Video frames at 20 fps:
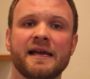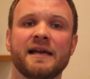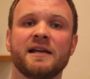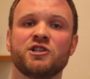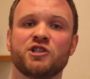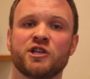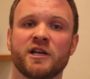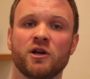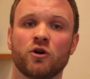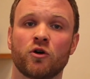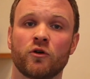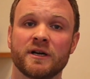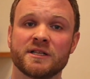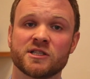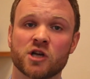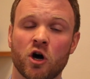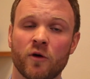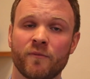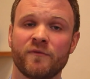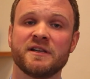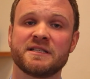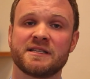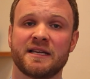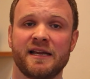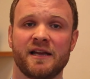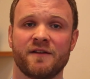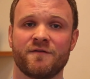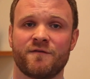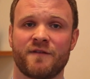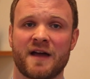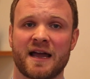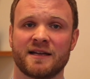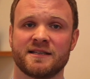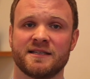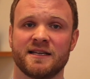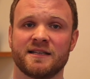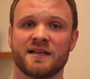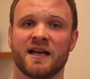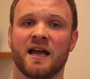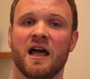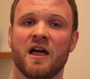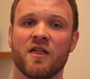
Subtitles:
itchy, or it's obviously infected,